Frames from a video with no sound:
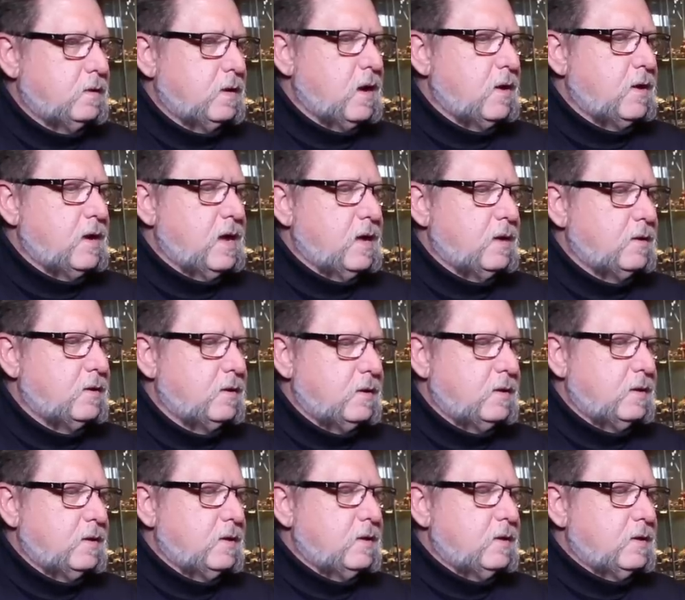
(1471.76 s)
Oh yeah.
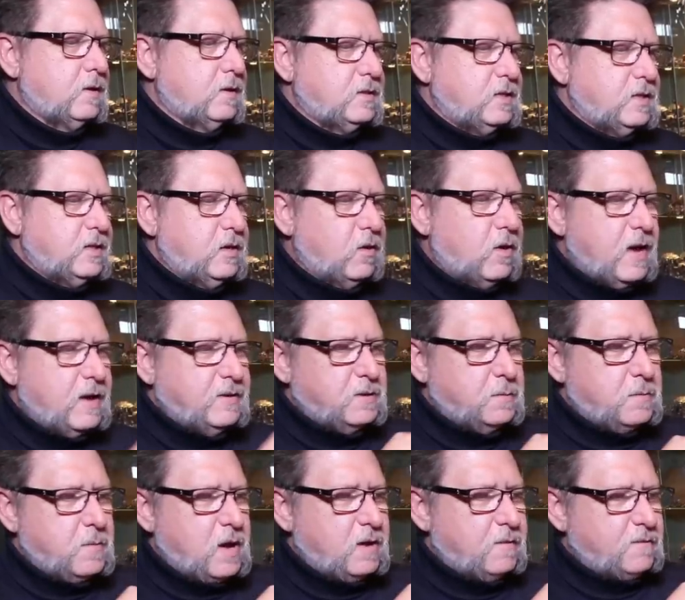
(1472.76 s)
So you don't have
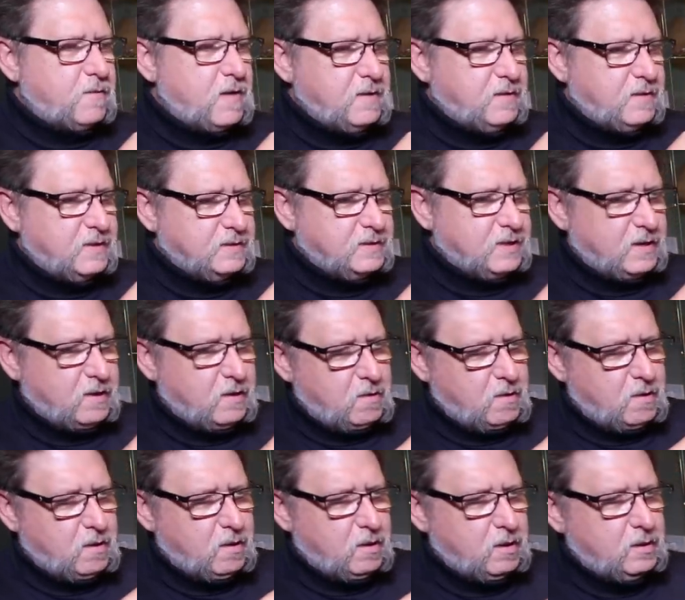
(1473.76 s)
to modify this at
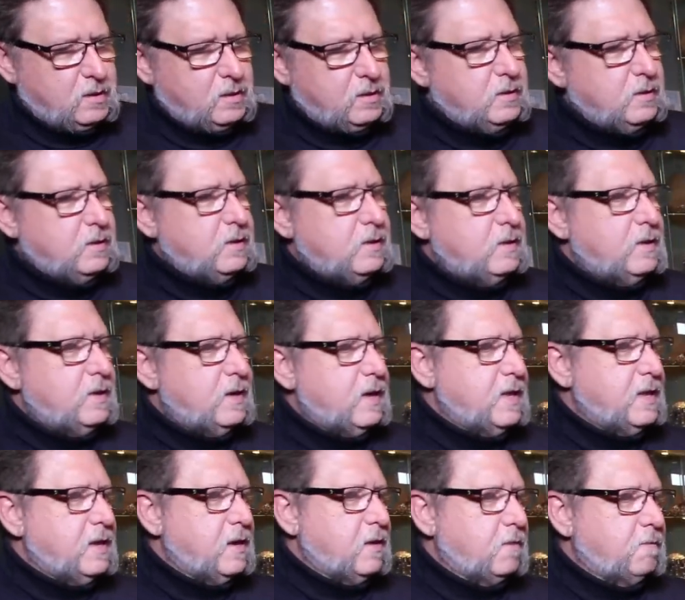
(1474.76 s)
all,
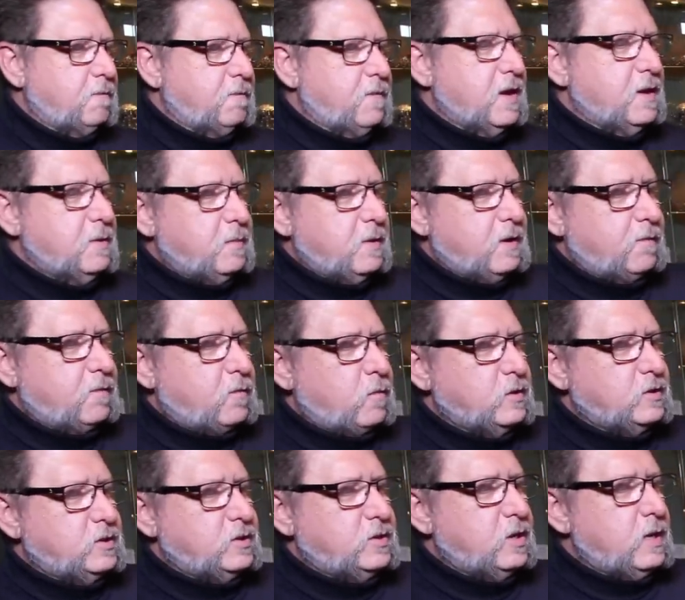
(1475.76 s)
and it'll fit, but of
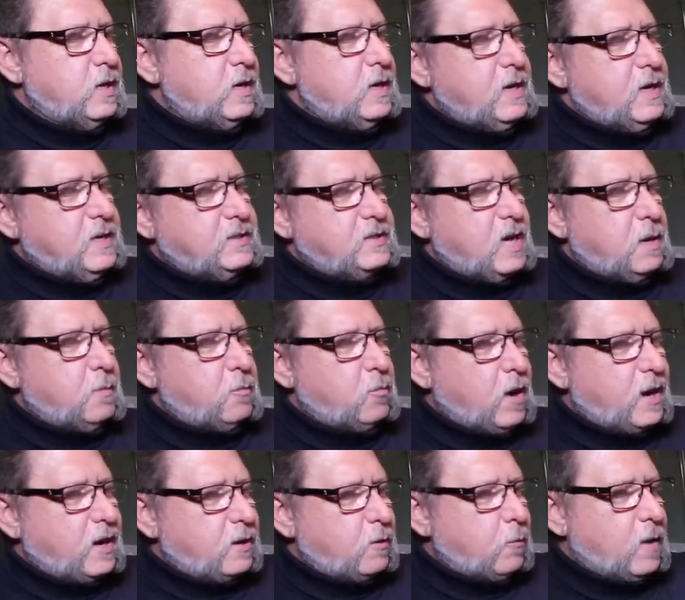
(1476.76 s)
course, it's got a
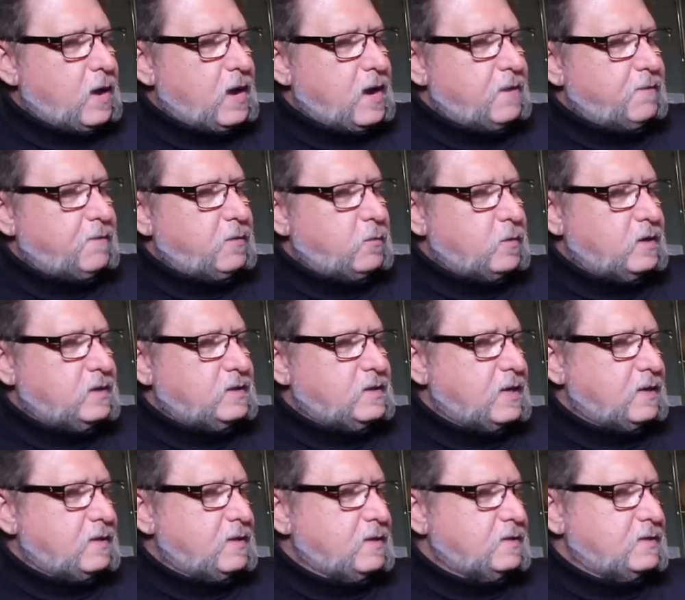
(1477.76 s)
breakaway if you want
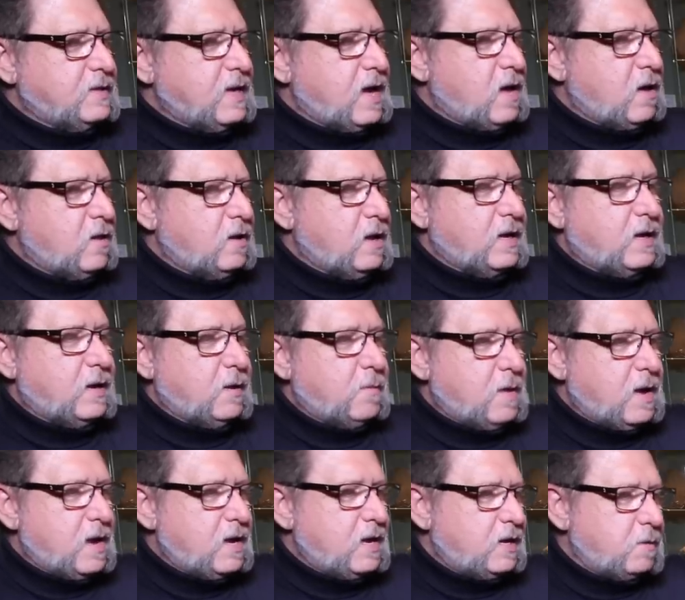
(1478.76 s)
to take this out. Like,
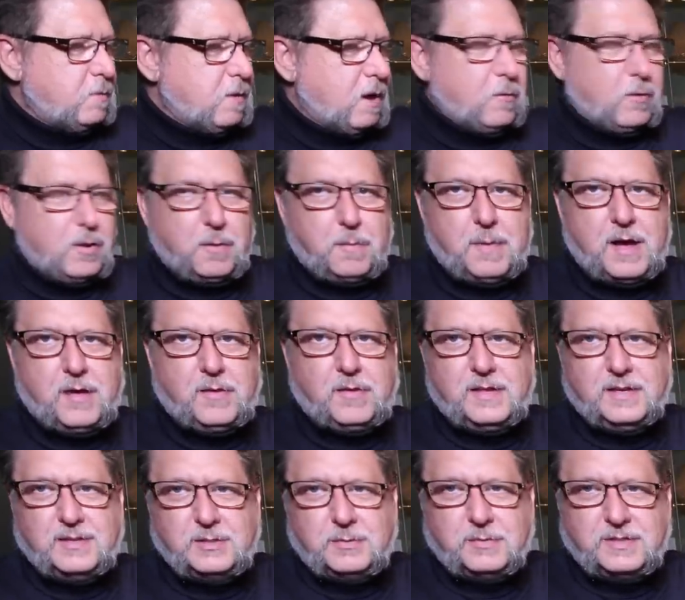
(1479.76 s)
you might want to mount
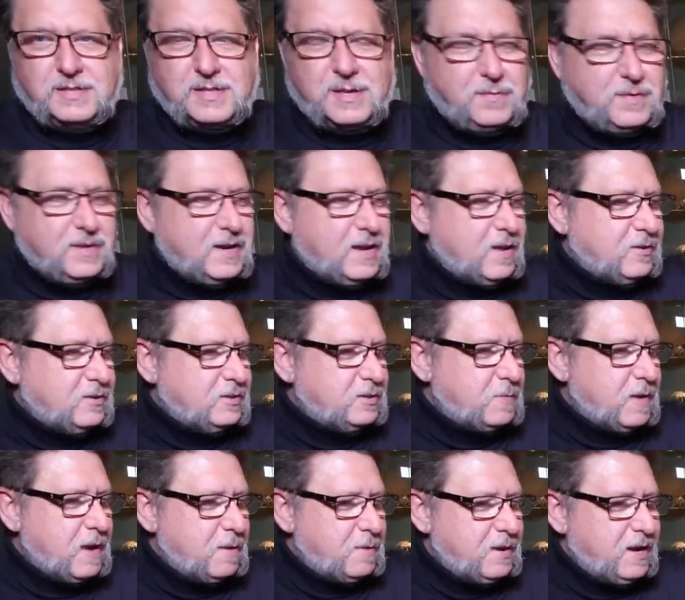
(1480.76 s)
this with something else
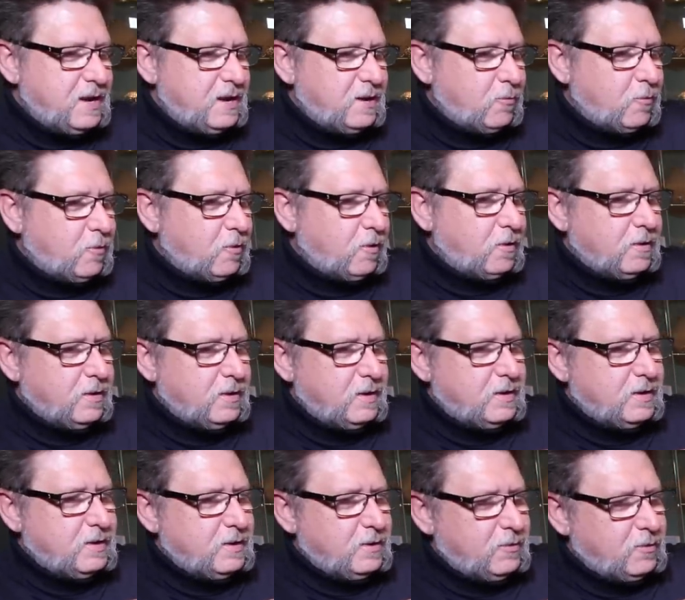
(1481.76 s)
maybe, or,
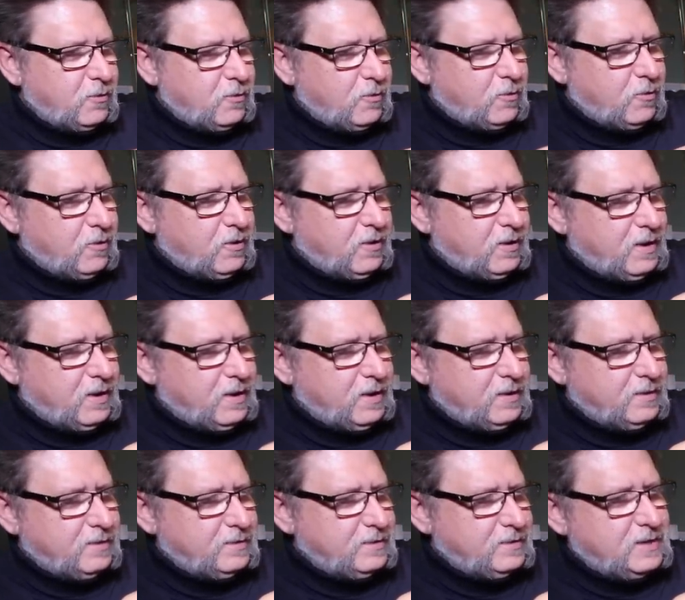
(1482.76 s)
or
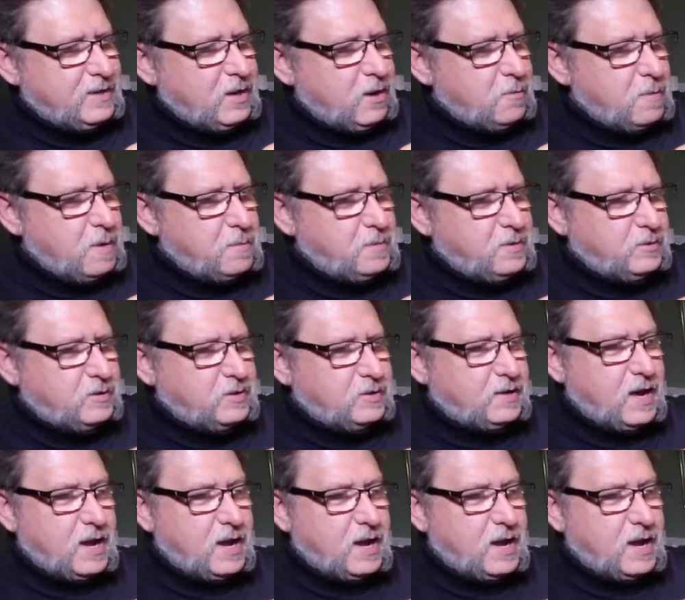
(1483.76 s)
uh, you know, maybe you